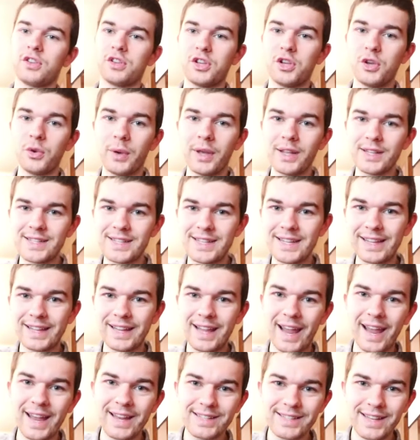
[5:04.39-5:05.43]
QSC
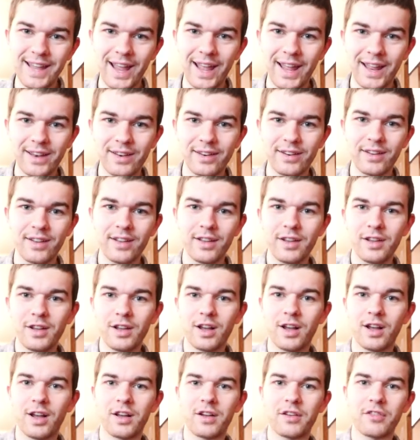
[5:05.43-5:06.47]
K10
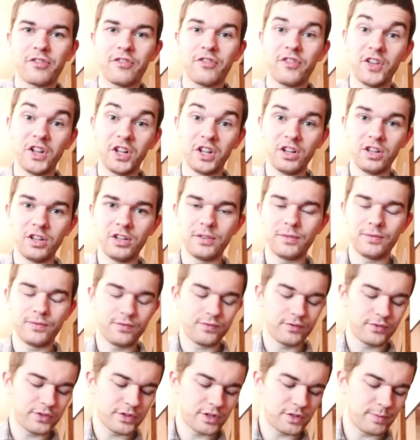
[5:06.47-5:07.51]
uh, fill
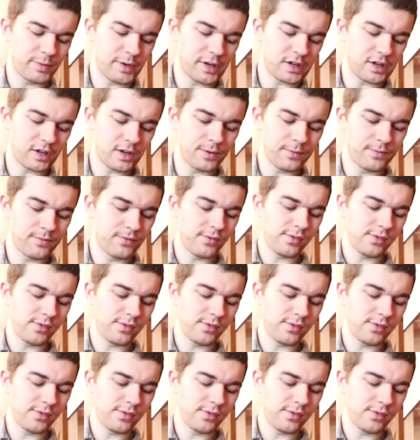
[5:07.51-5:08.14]
speaker.